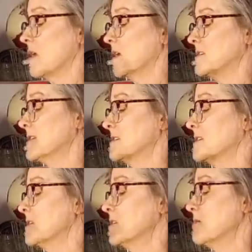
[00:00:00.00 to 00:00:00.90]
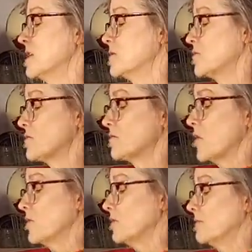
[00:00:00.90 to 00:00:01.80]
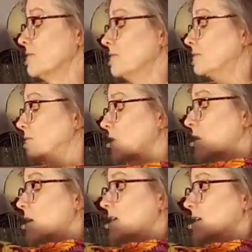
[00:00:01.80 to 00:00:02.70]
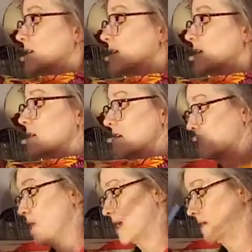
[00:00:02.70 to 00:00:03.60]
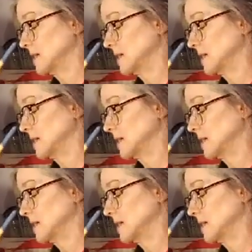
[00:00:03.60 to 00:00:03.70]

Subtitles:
Because this is going to be a dirt road. Oh, I didn't get enough red.